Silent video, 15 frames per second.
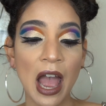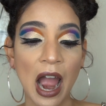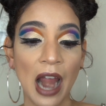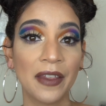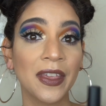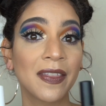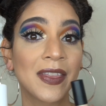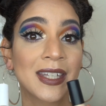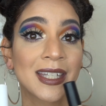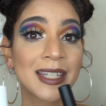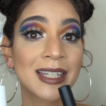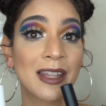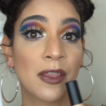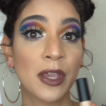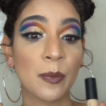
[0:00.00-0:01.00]
I think this
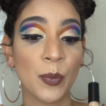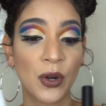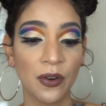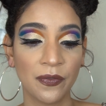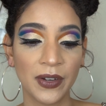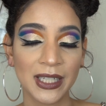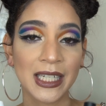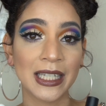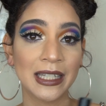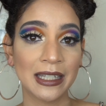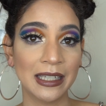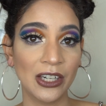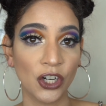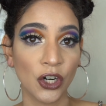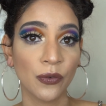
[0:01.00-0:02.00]
is the perfect
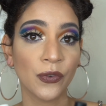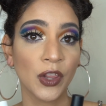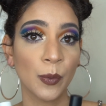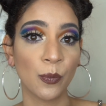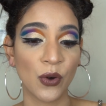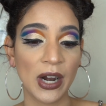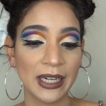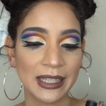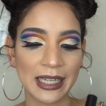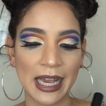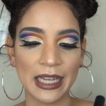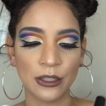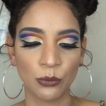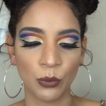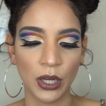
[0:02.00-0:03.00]
concealer for the price
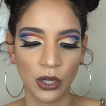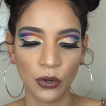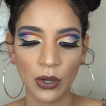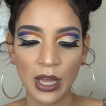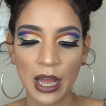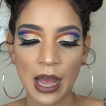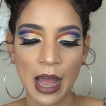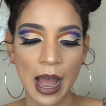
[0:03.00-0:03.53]
as well.